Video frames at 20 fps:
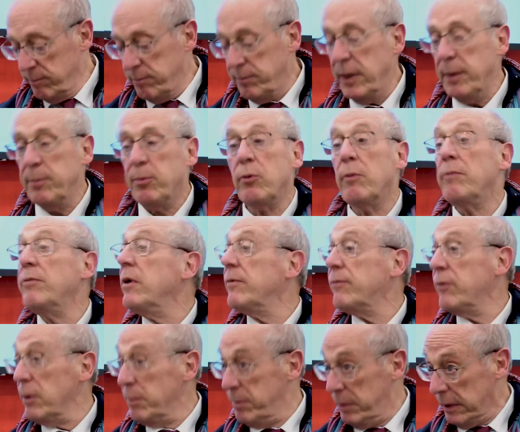people of
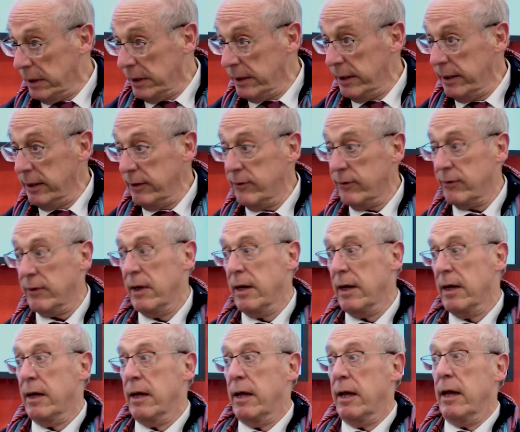different abilities
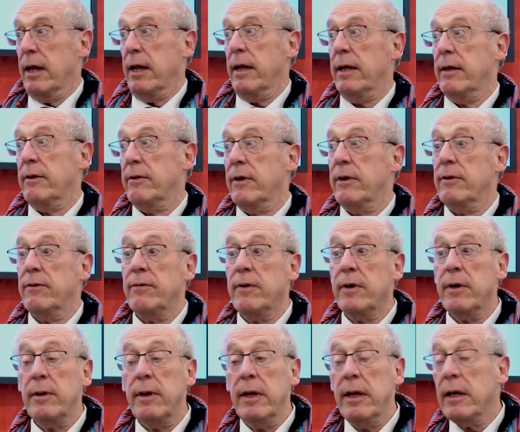is
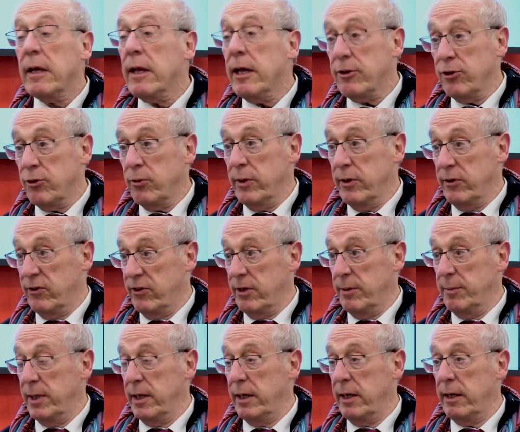very intellectually
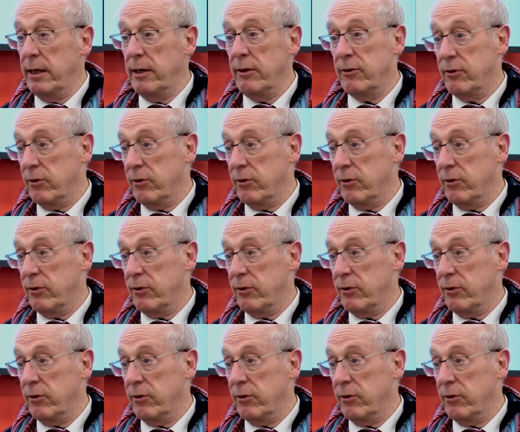stimulating,